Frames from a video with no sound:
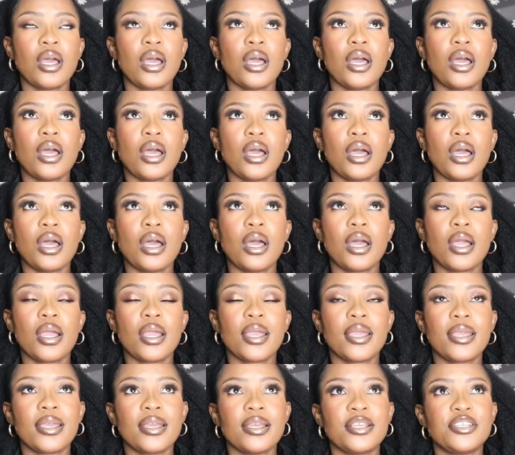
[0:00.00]

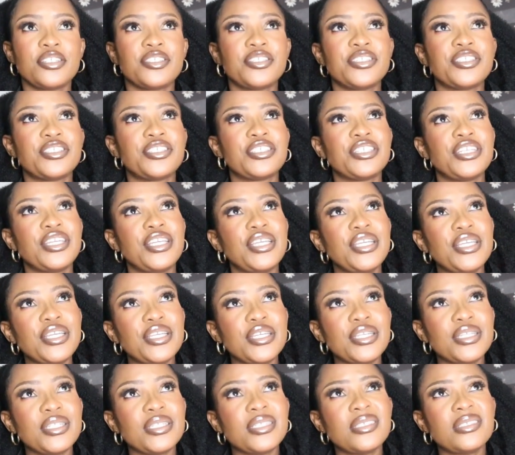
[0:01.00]
I
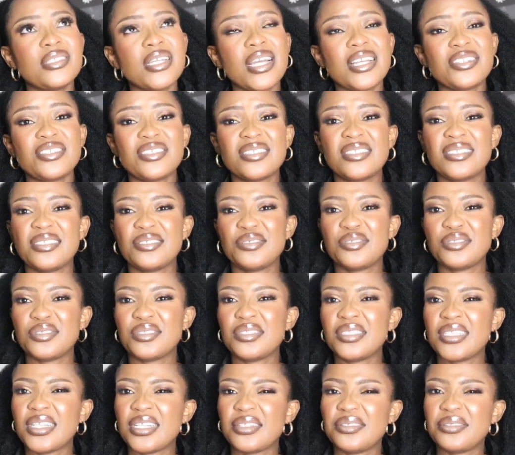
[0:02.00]
just
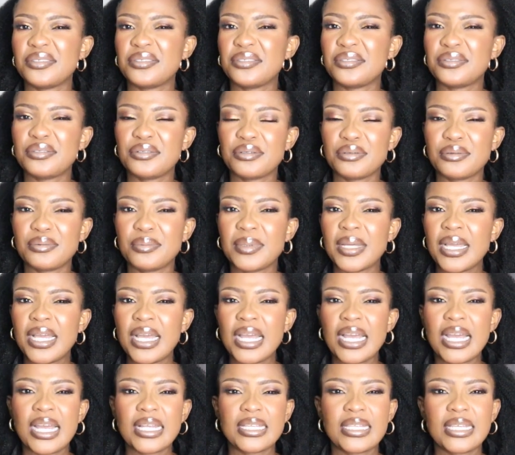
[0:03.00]
introduced her to YouTube.
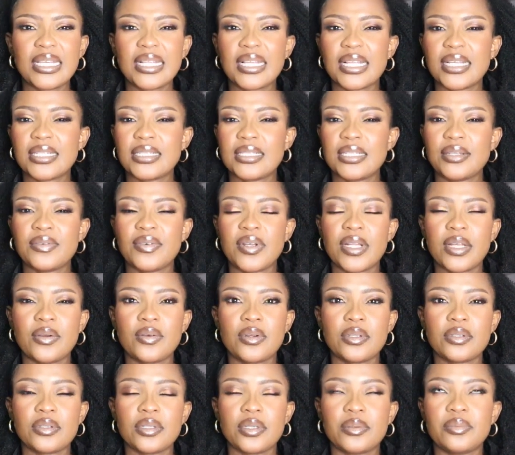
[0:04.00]
I think last day when I
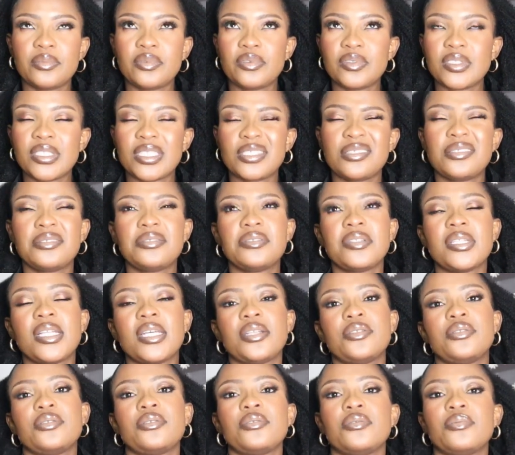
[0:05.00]
went to Abuja, I just saw
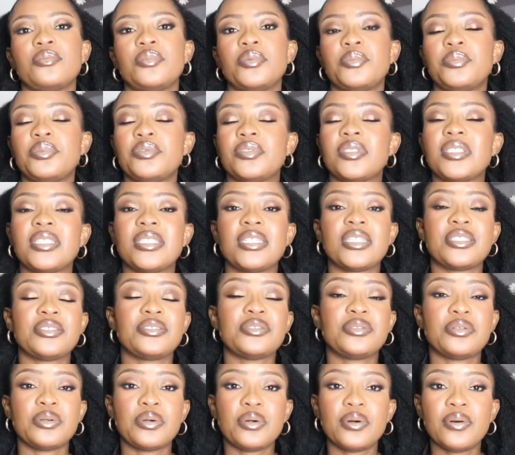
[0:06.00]
that to be posting her
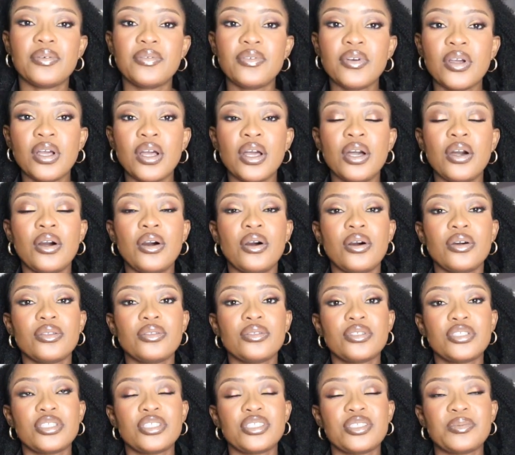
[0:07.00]
stuff,
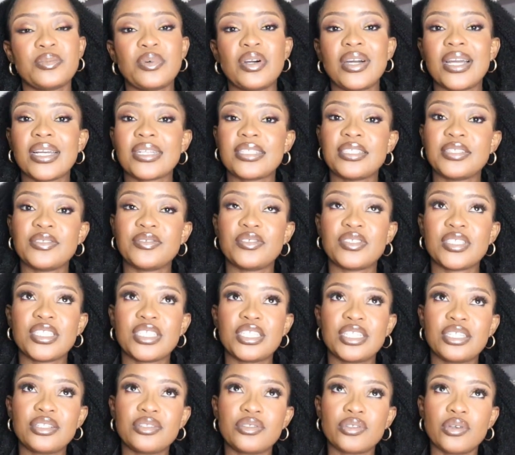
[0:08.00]
although she's more active on
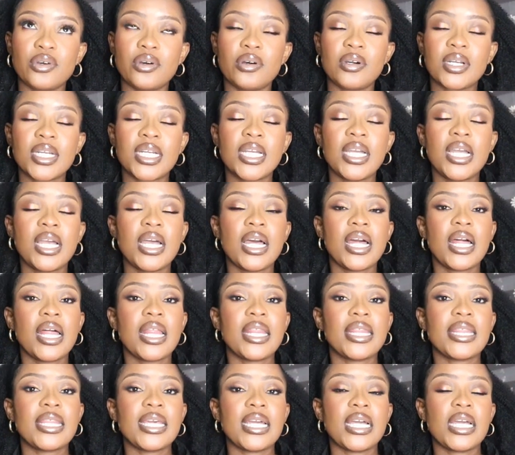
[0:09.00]
TikTok
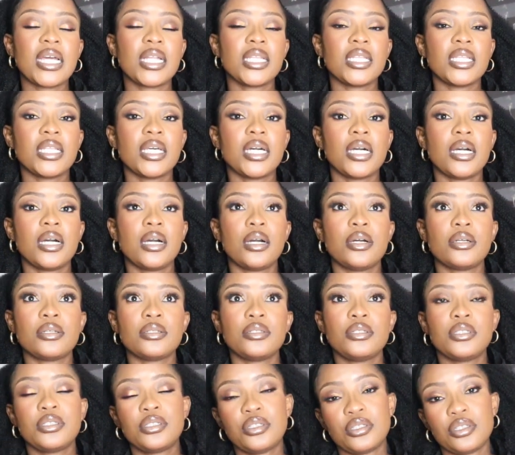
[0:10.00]
than
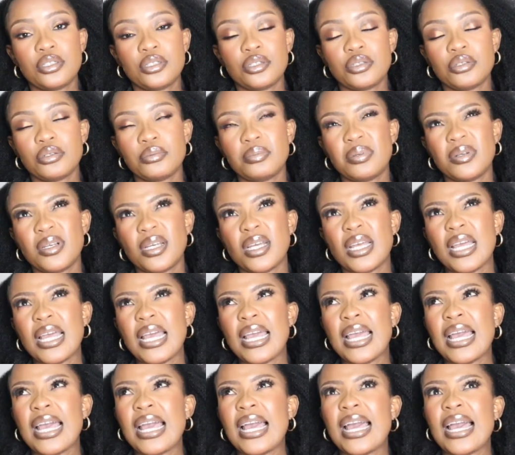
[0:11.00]
YouTube.
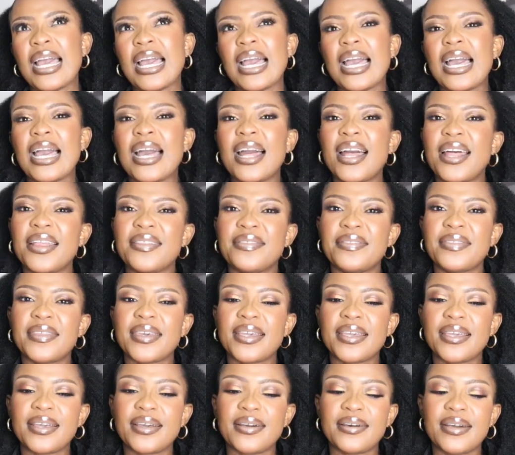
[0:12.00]
And
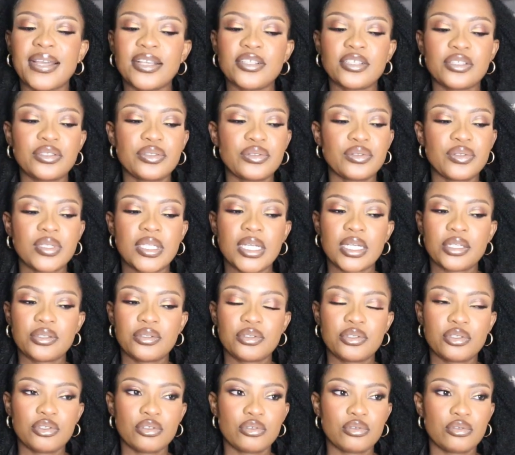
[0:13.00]
I just told her
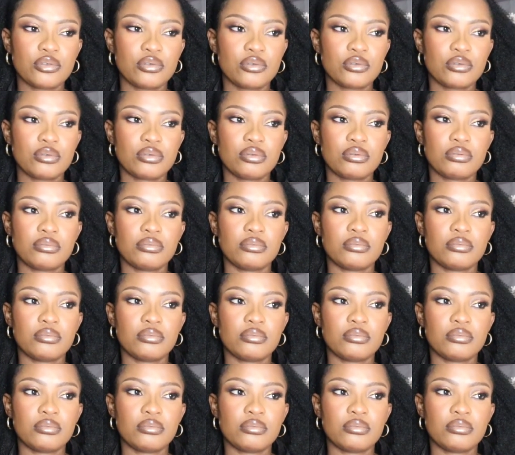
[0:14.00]
to